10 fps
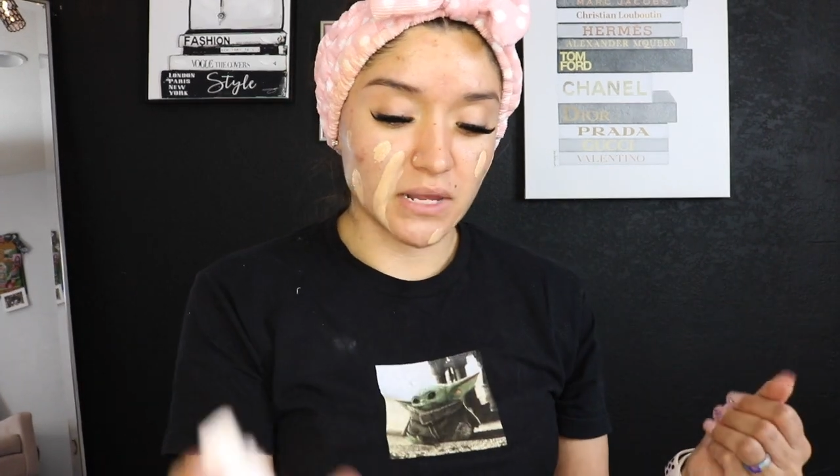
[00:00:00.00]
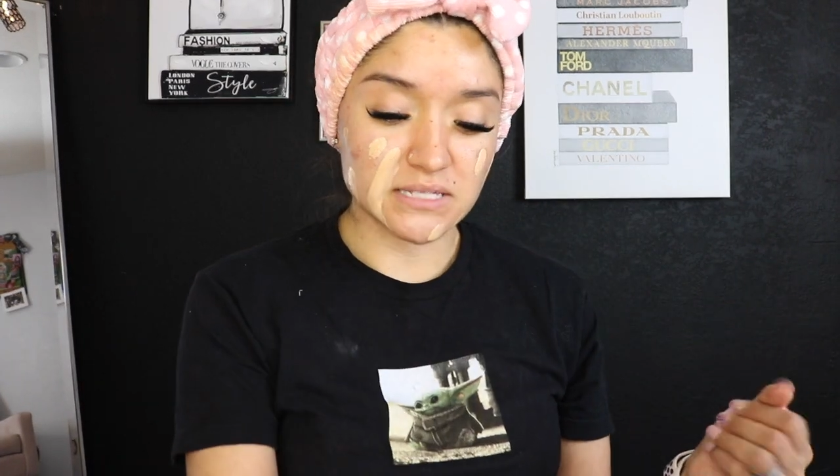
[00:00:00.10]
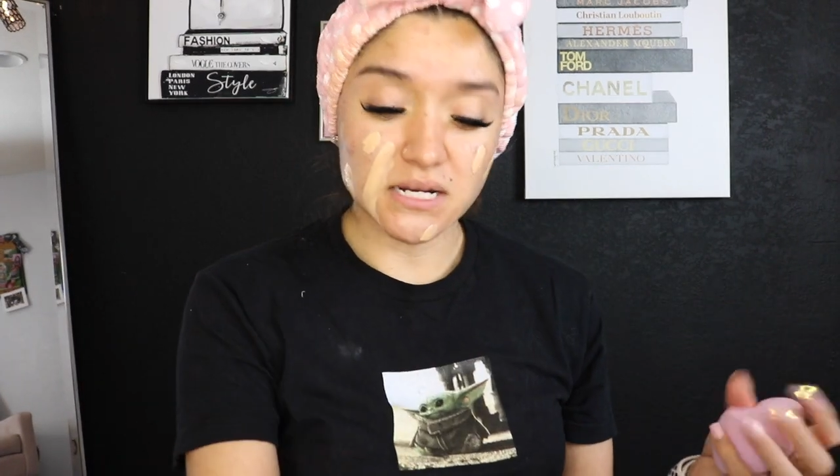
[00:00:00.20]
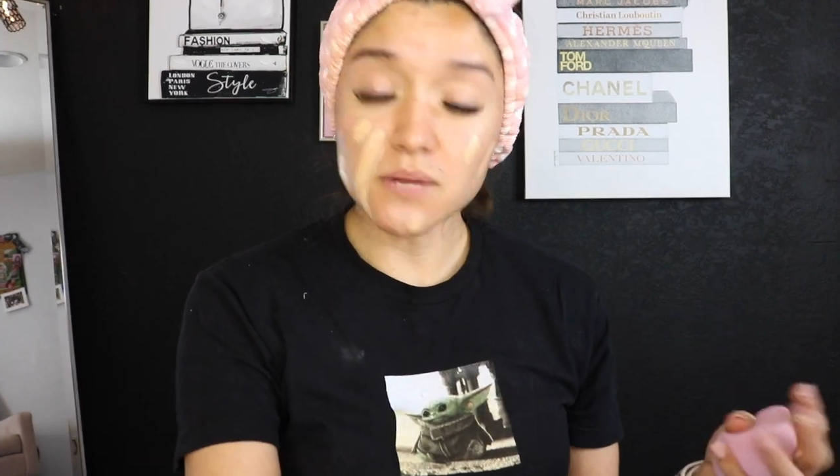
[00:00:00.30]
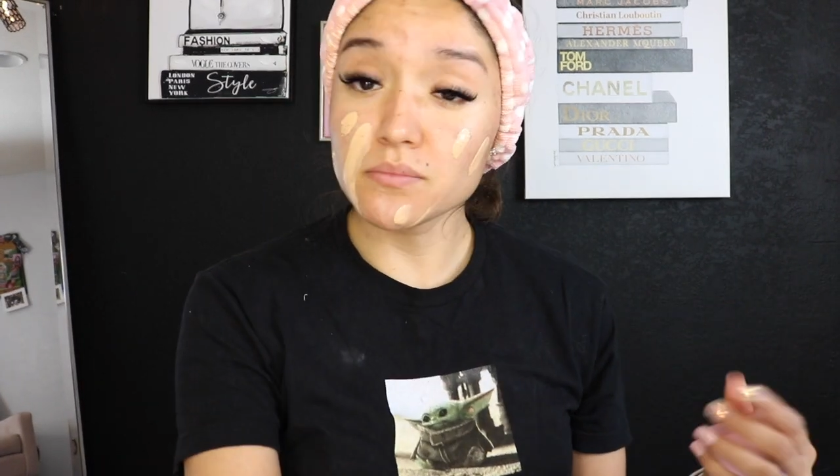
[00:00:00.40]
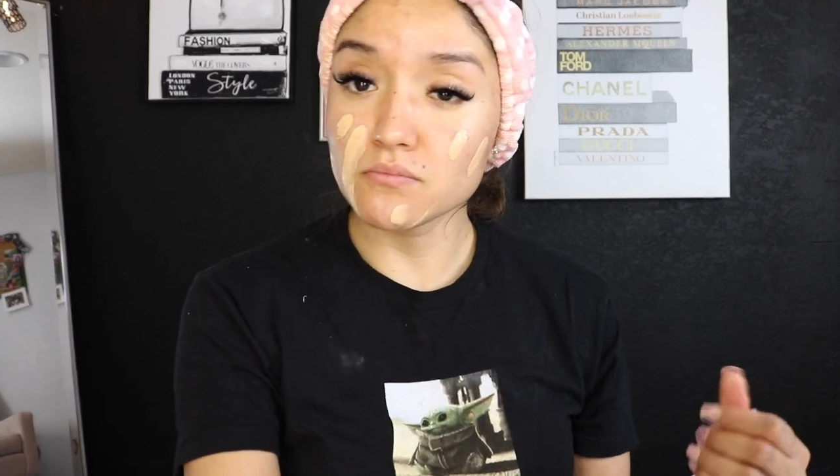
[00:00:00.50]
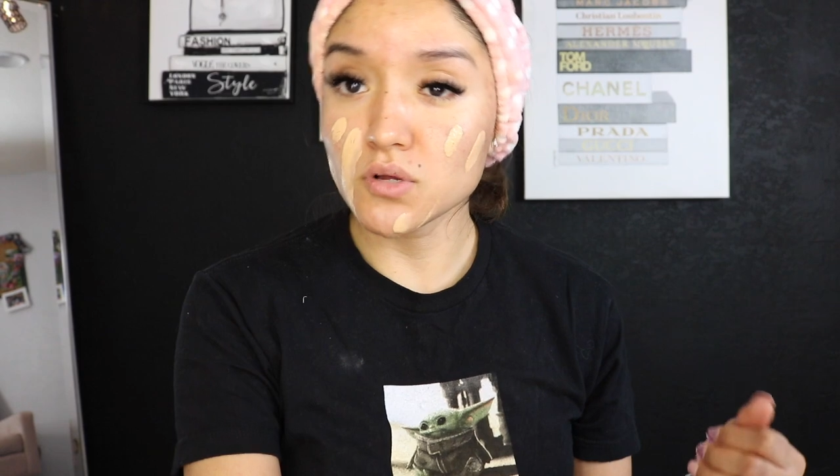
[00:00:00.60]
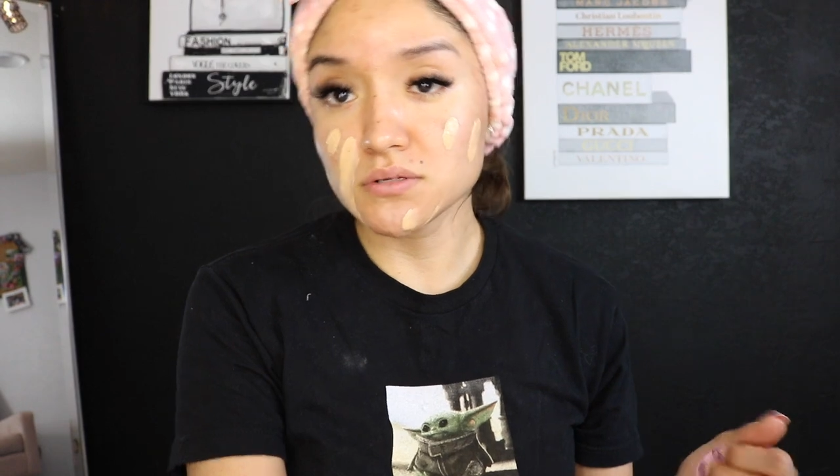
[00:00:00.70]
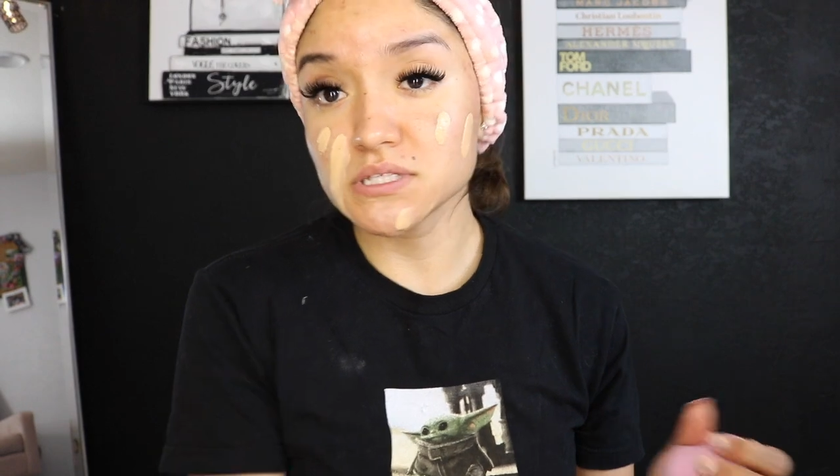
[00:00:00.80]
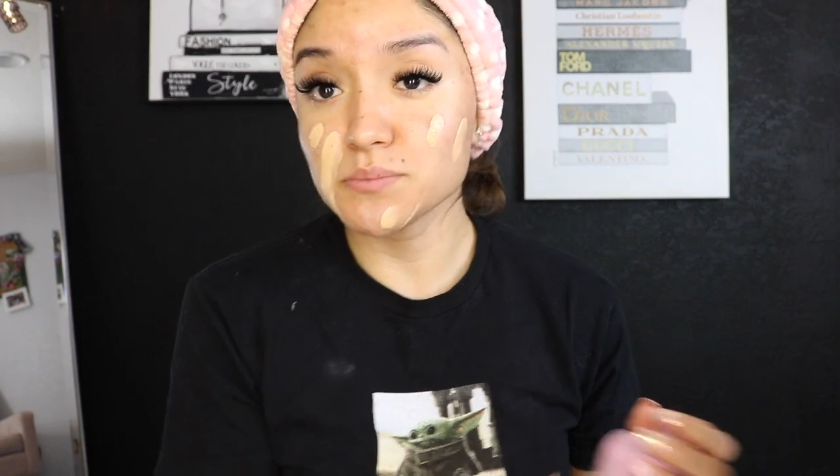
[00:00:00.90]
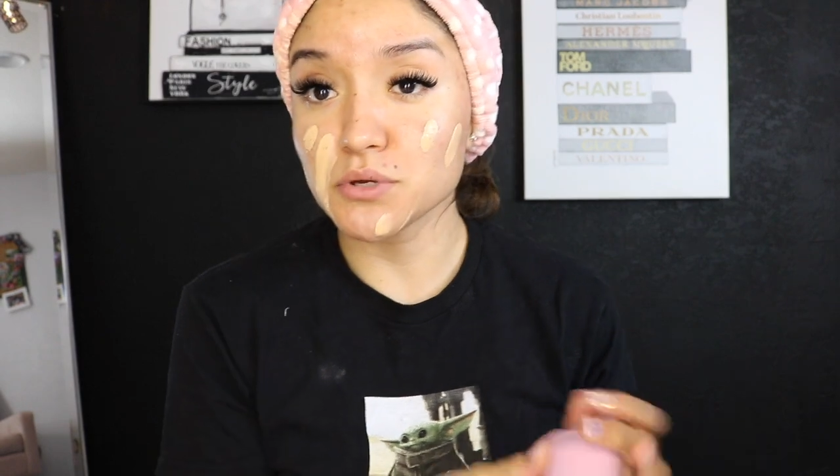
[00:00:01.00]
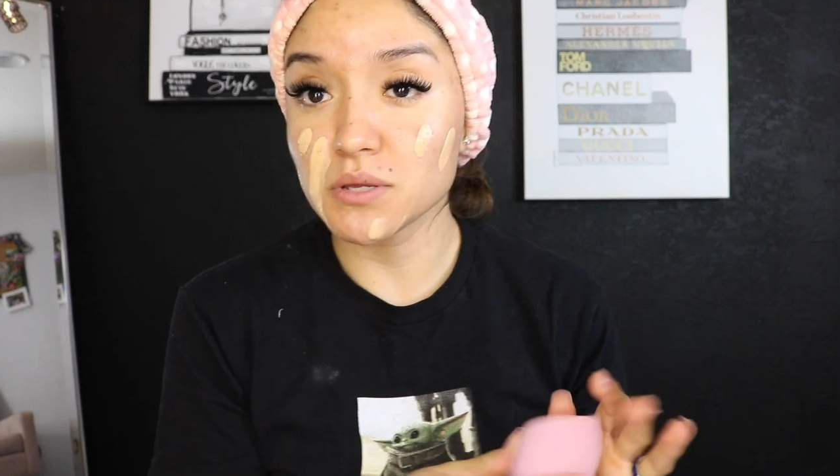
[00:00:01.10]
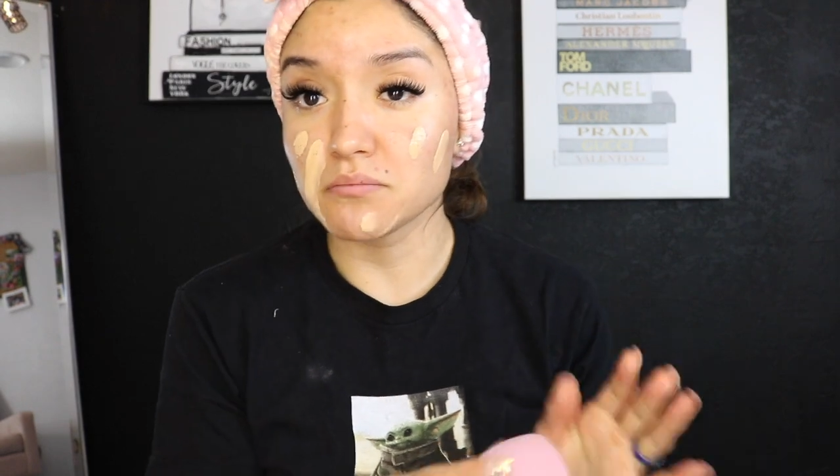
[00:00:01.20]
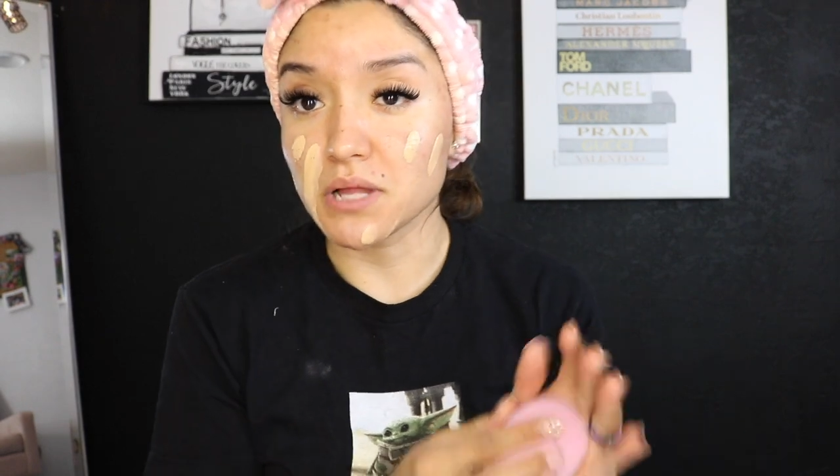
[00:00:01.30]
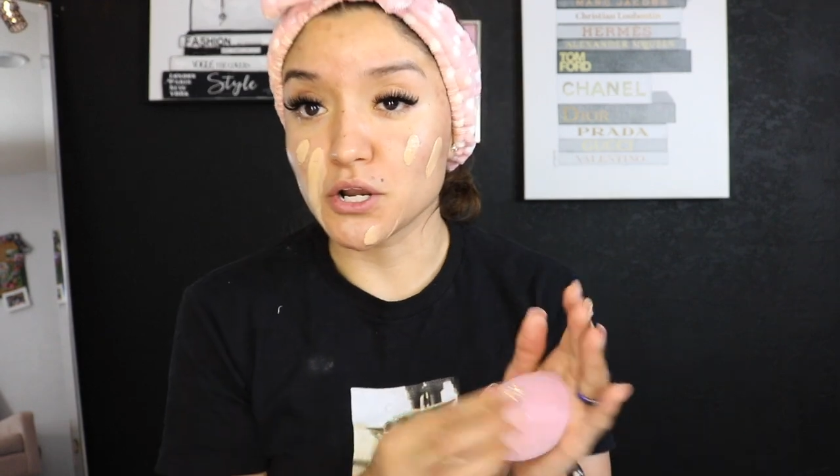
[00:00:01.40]
it's not a, well, it's a
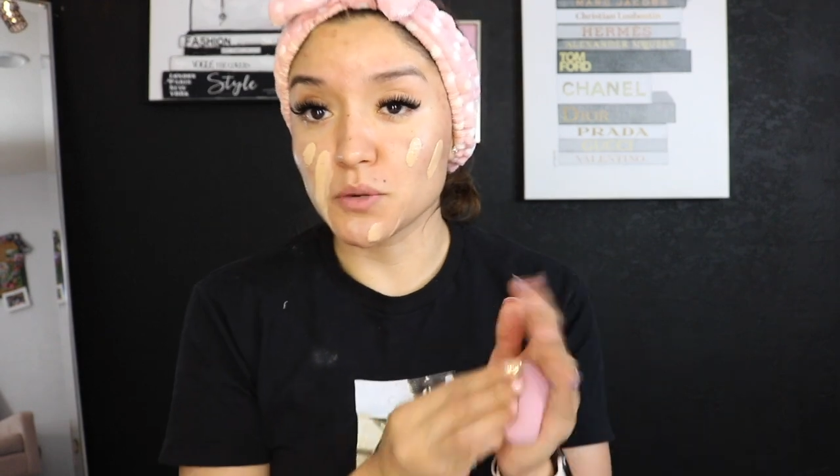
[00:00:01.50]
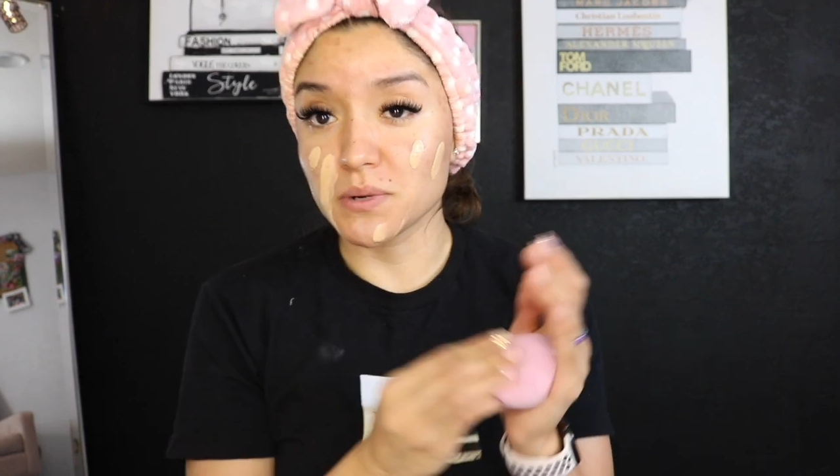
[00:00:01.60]
beauty blender,